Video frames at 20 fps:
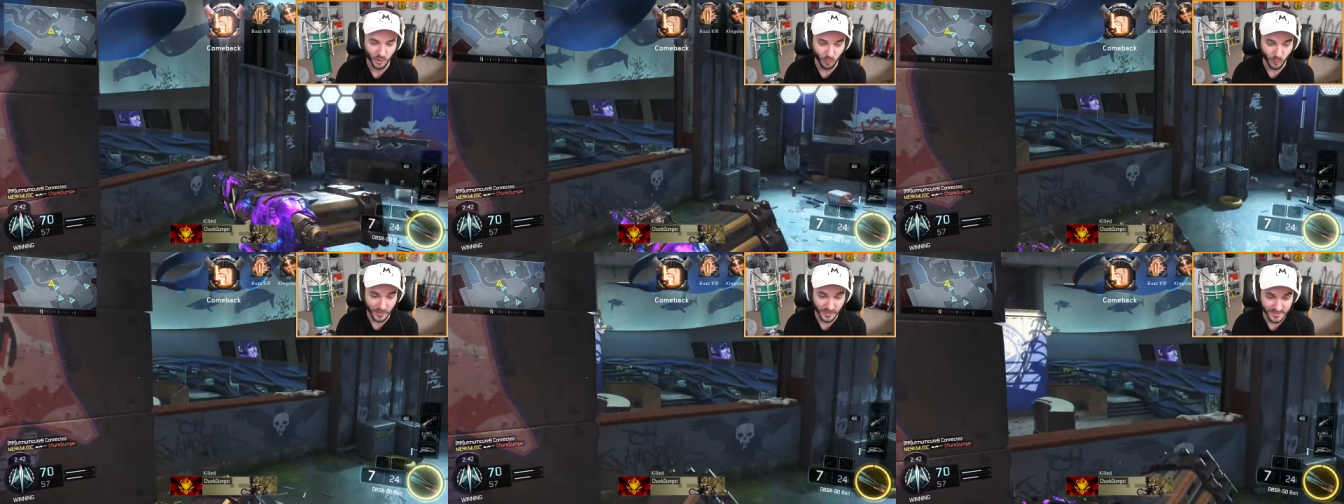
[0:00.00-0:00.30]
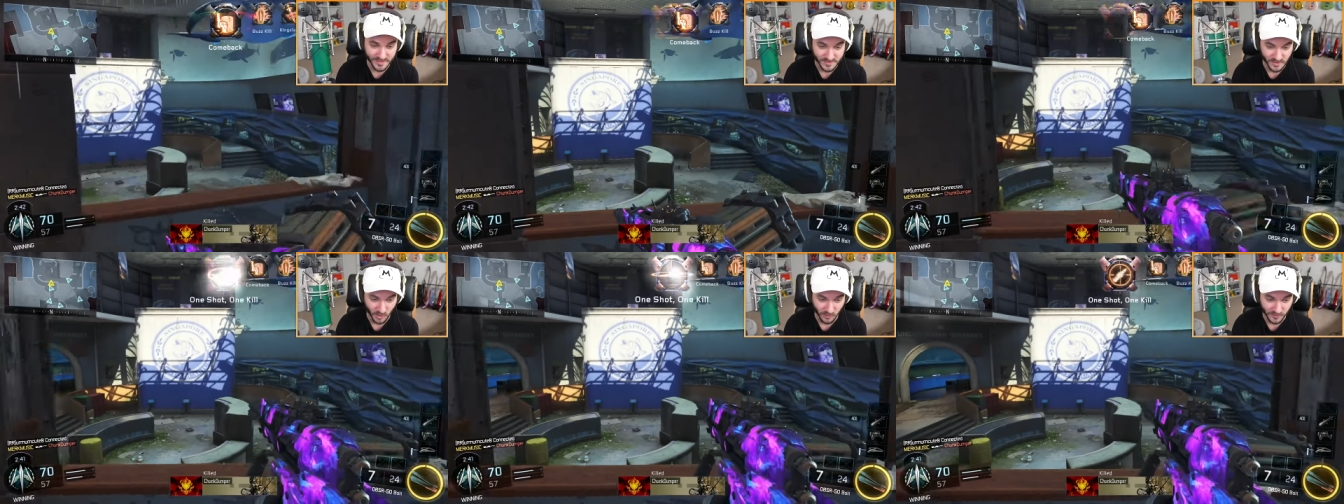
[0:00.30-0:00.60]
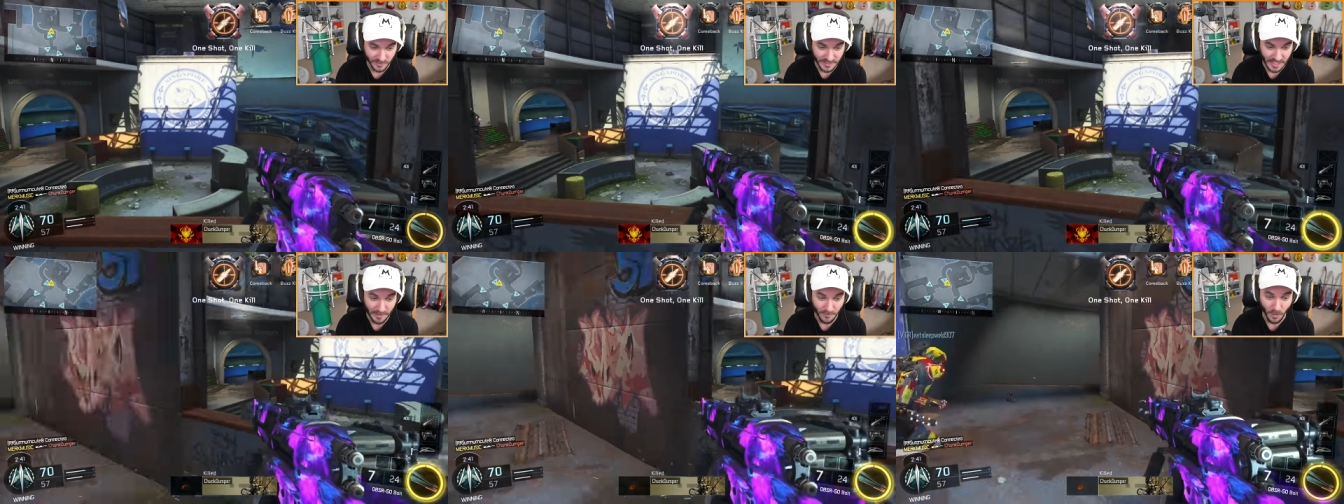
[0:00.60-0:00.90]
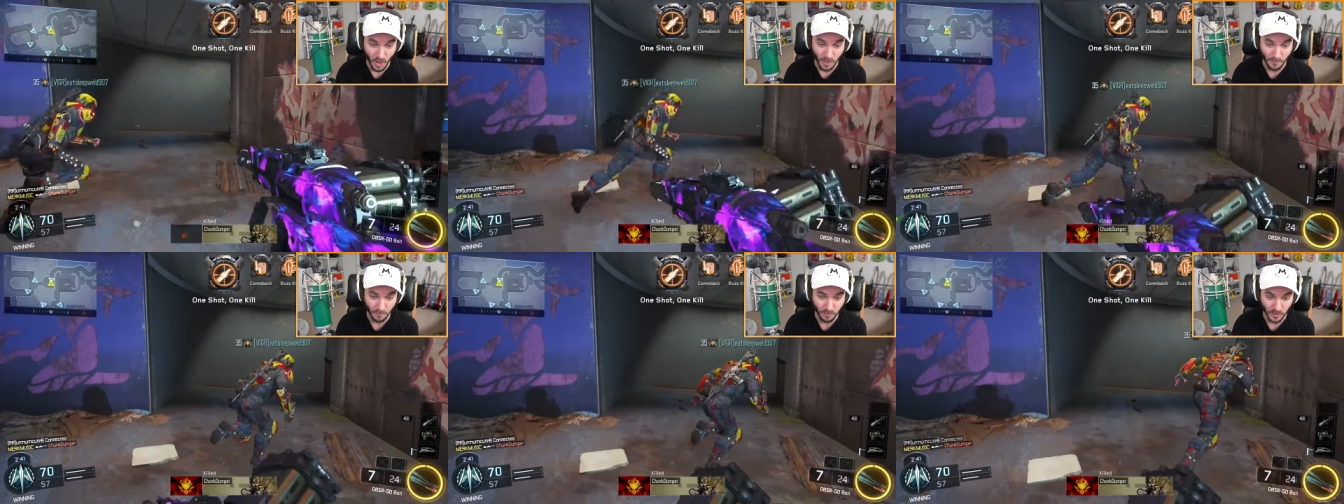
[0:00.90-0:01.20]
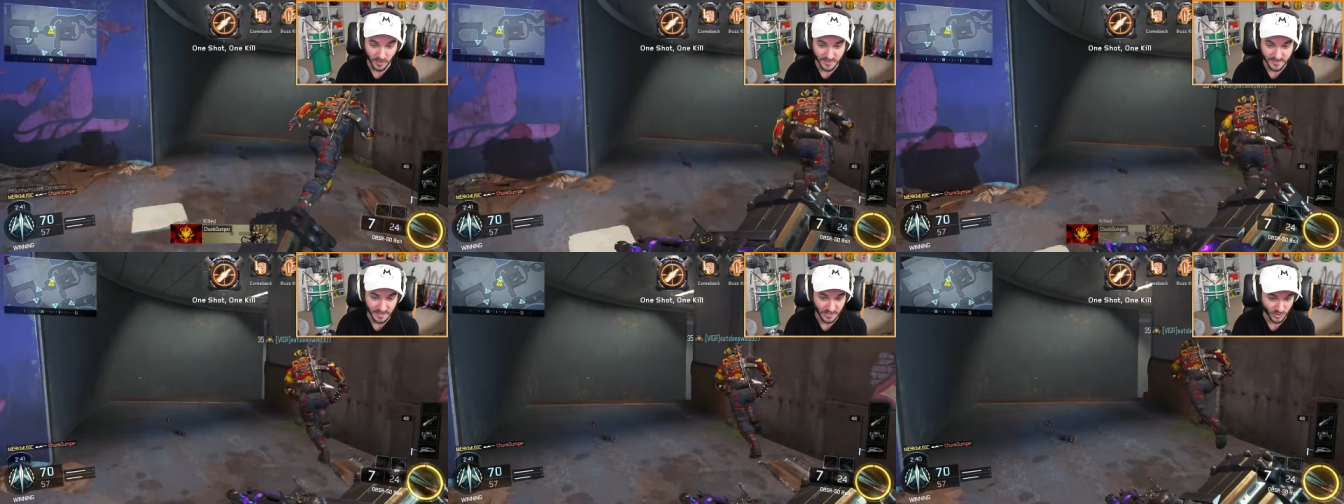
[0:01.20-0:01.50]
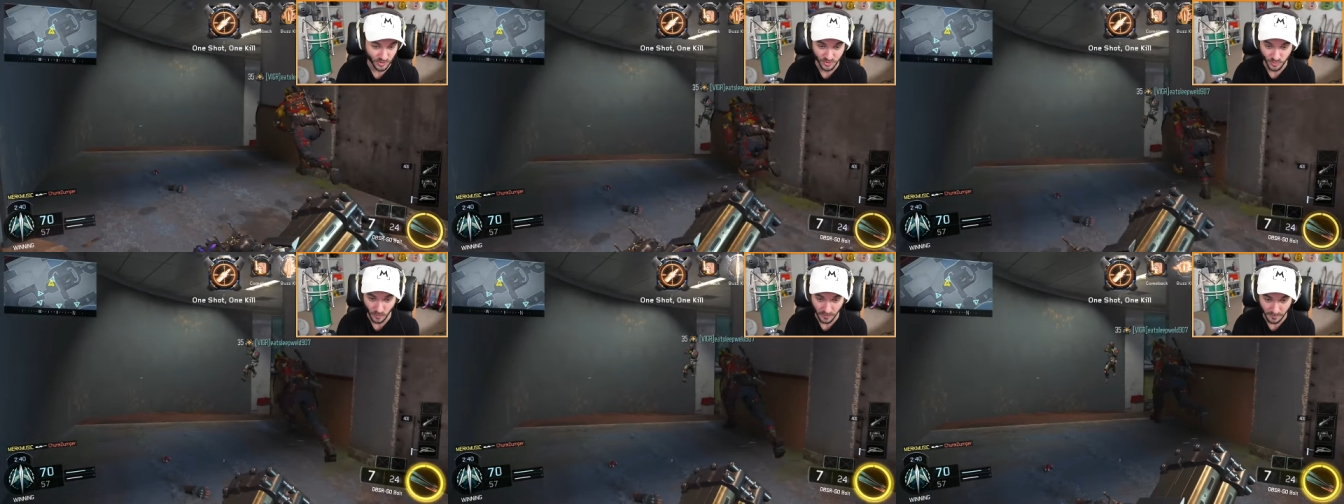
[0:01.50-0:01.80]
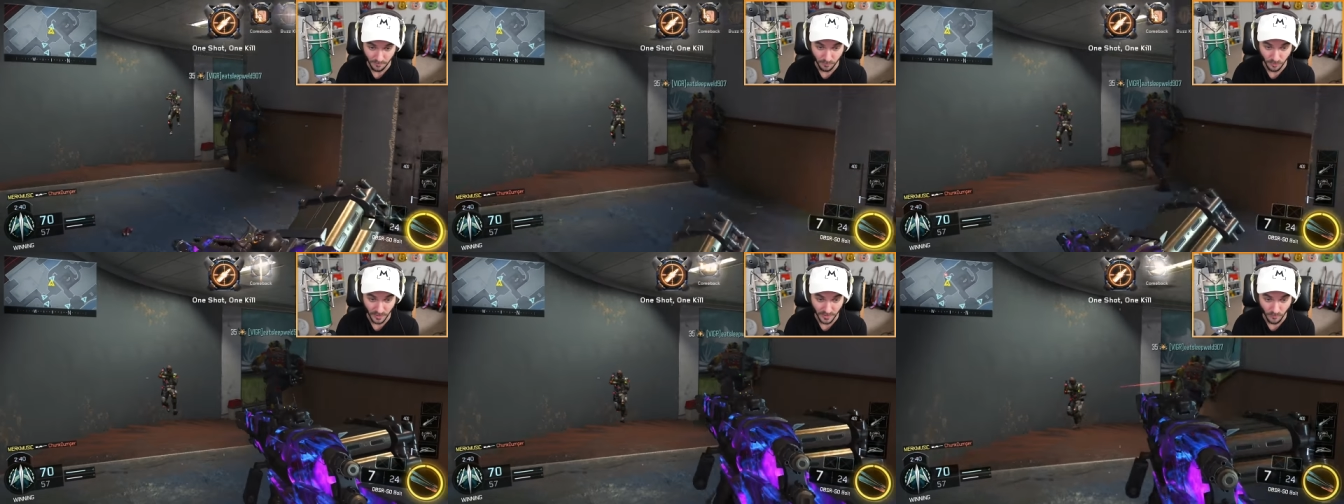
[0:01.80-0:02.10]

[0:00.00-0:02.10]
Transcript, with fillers: reinstalling the game on PlayStation so I can play